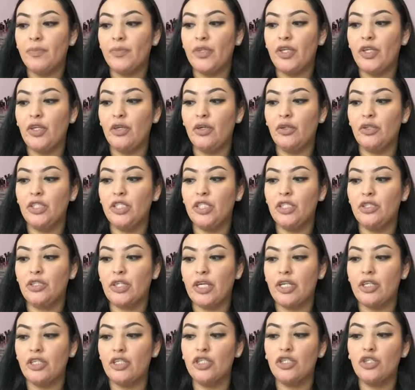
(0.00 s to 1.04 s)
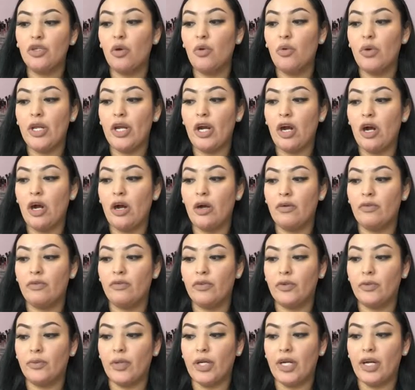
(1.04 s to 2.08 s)
you know, she's trying to show it off
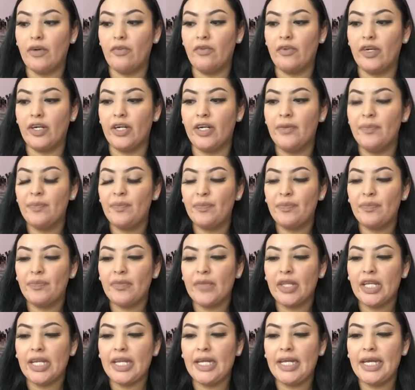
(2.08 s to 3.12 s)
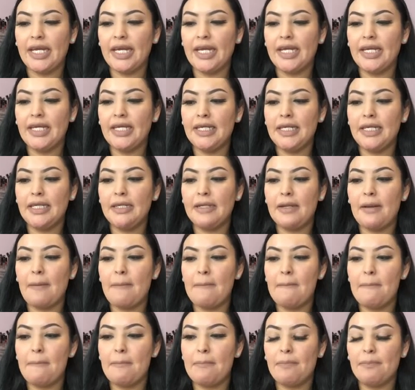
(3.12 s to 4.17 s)
or whatever. And
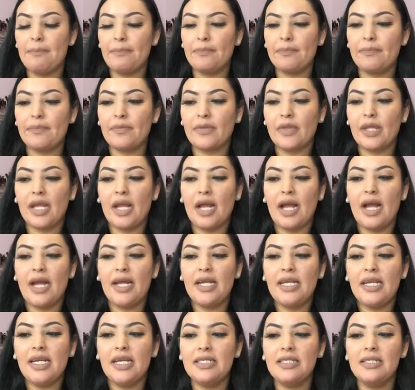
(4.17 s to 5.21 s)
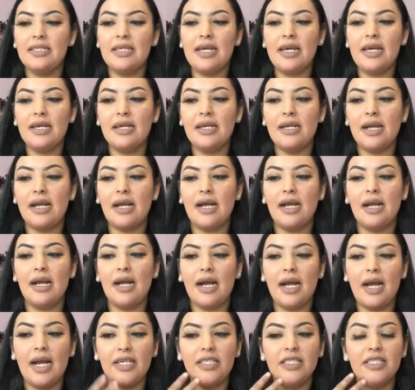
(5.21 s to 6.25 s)
I guess that
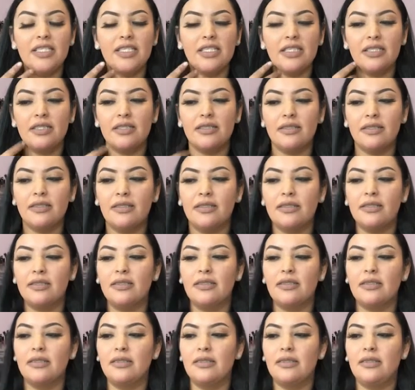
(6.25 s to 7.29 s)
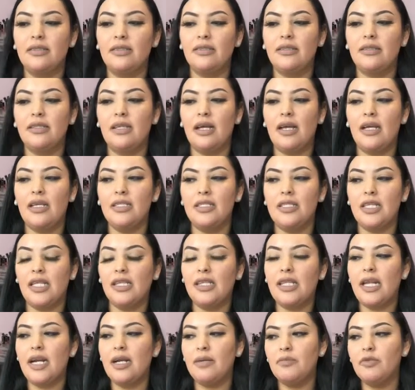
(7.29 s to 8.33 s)
it's
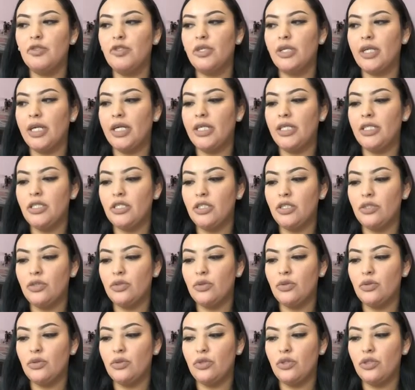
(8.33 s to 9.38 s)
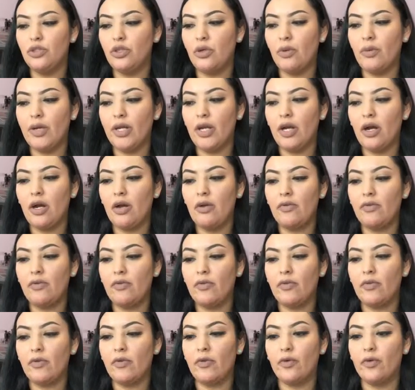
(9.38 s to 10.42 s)
not that I'm trying to show it off,
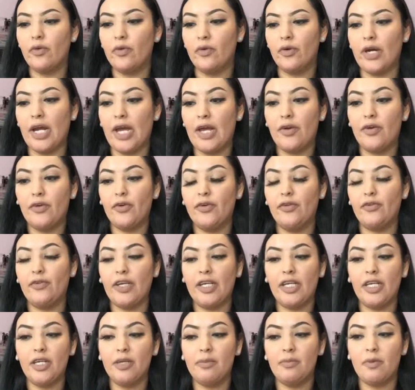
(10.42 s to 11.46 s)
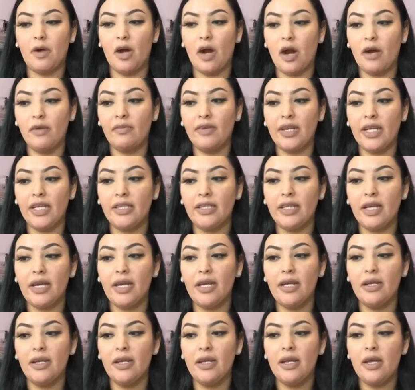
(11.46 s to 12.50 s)
or I don't know if I come off like
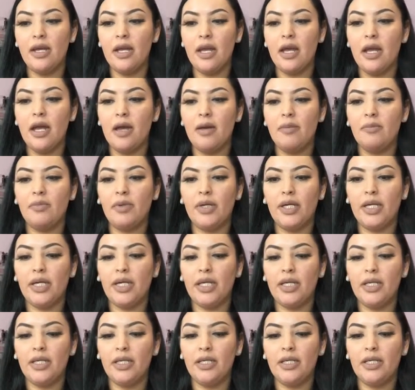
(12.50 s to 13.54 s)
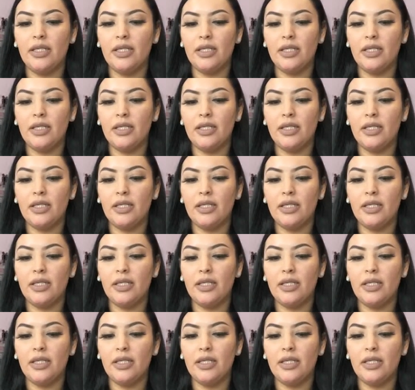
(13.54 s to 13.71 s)
that, but